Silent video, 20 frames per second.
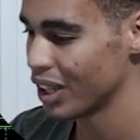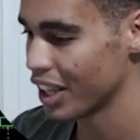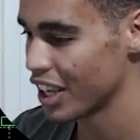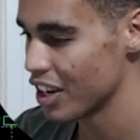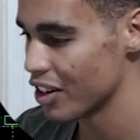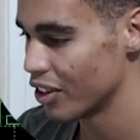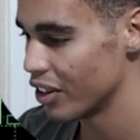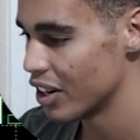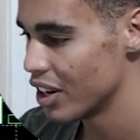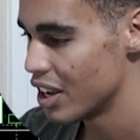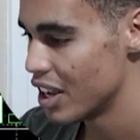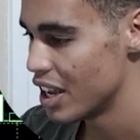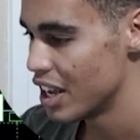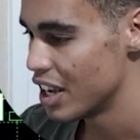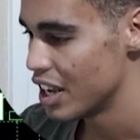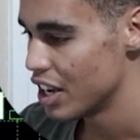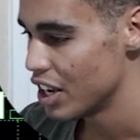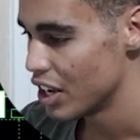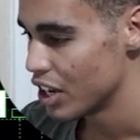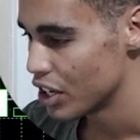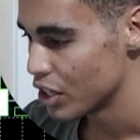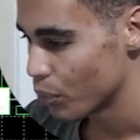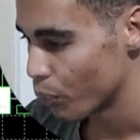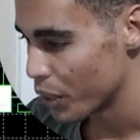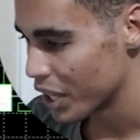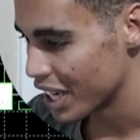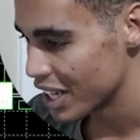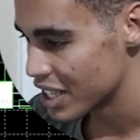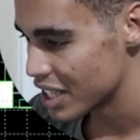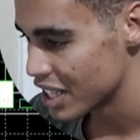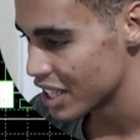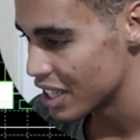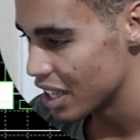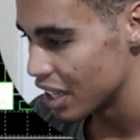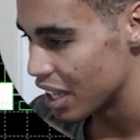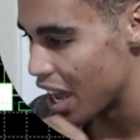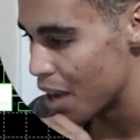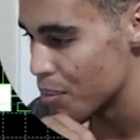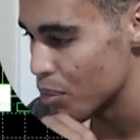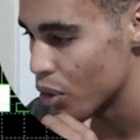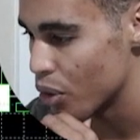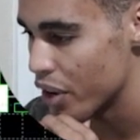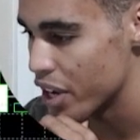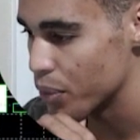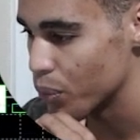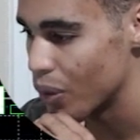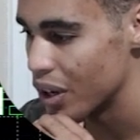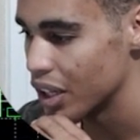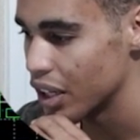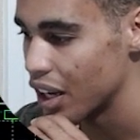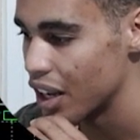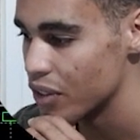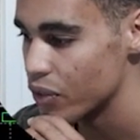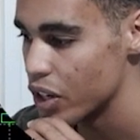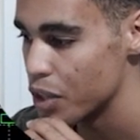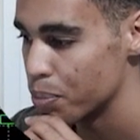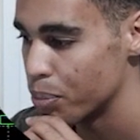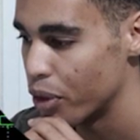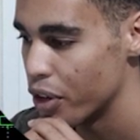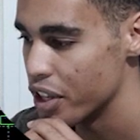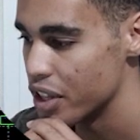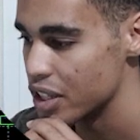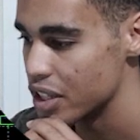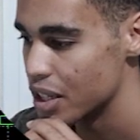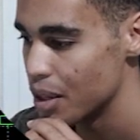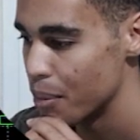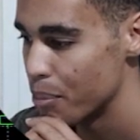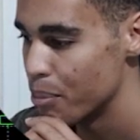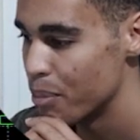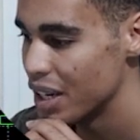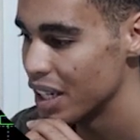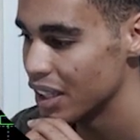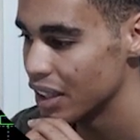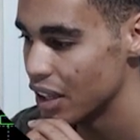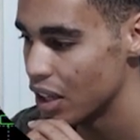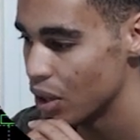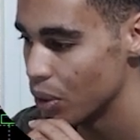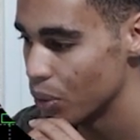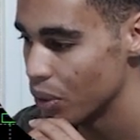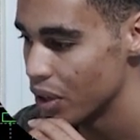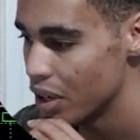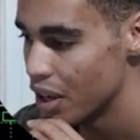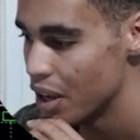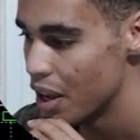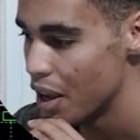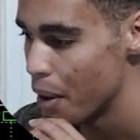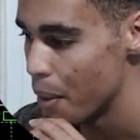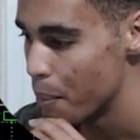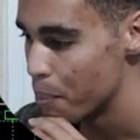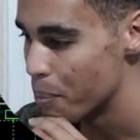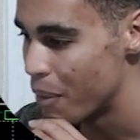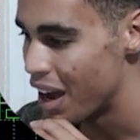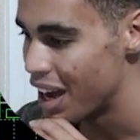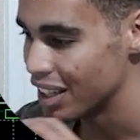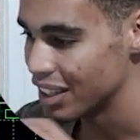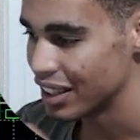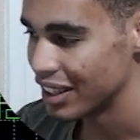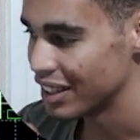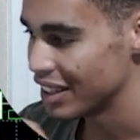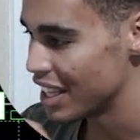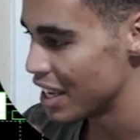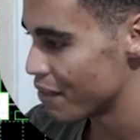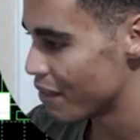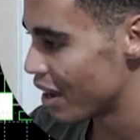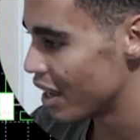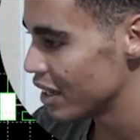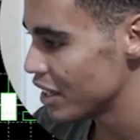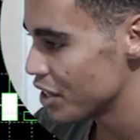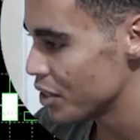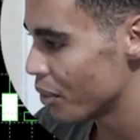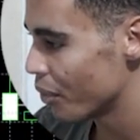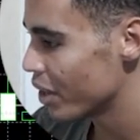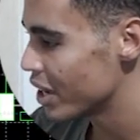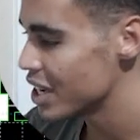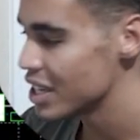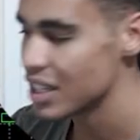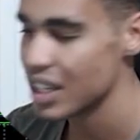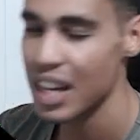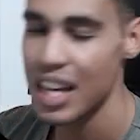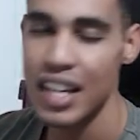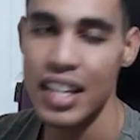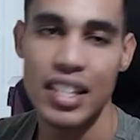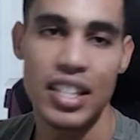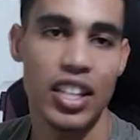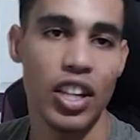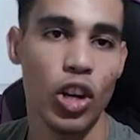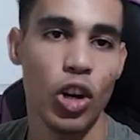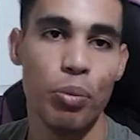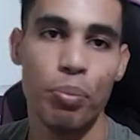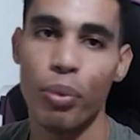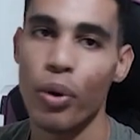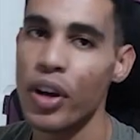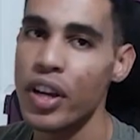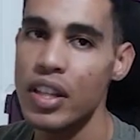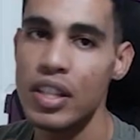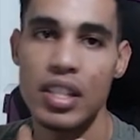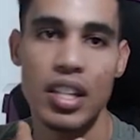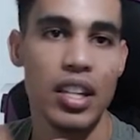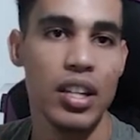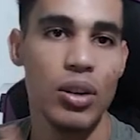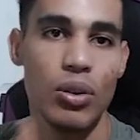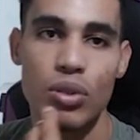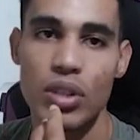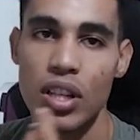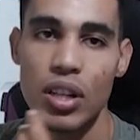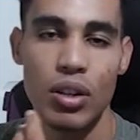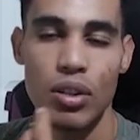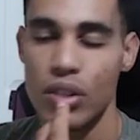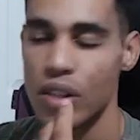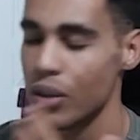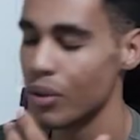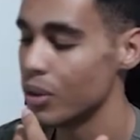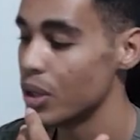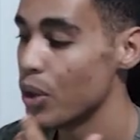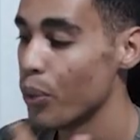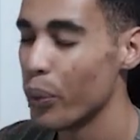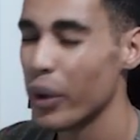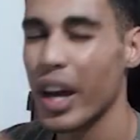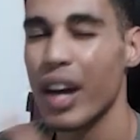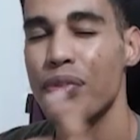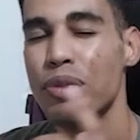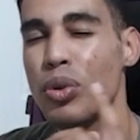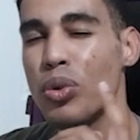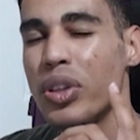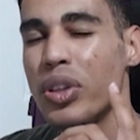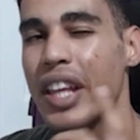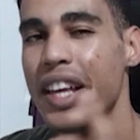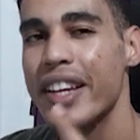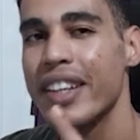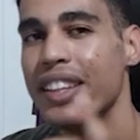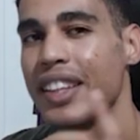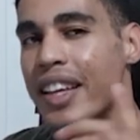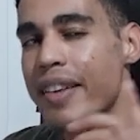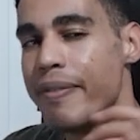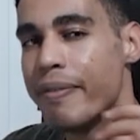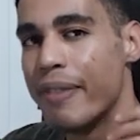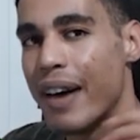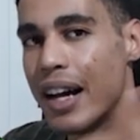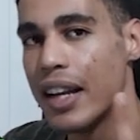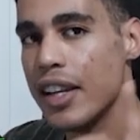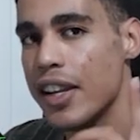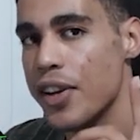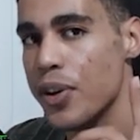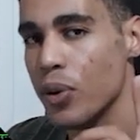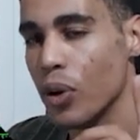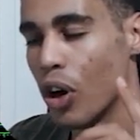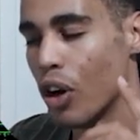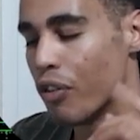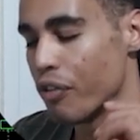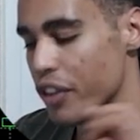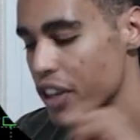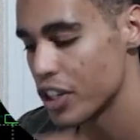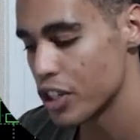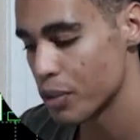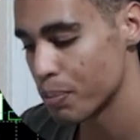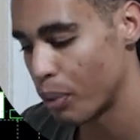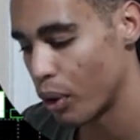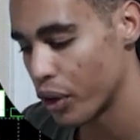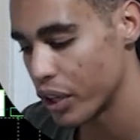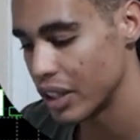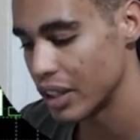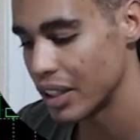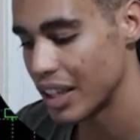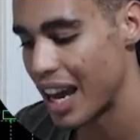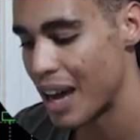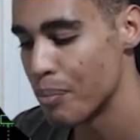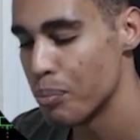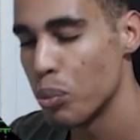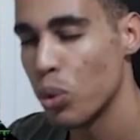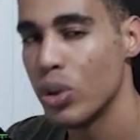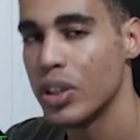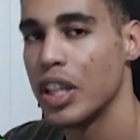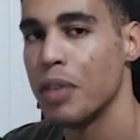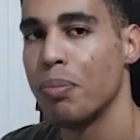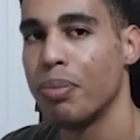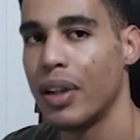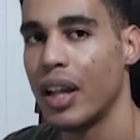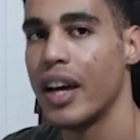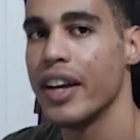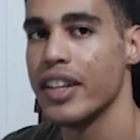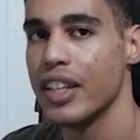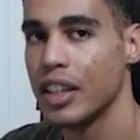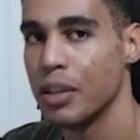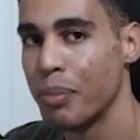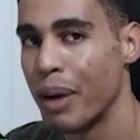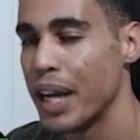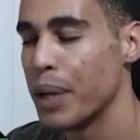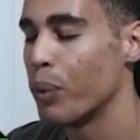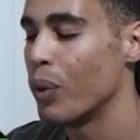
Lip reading: here we can see that I'm going 100 points below but the value is like 0.000. We have take the value of each point and multiply it by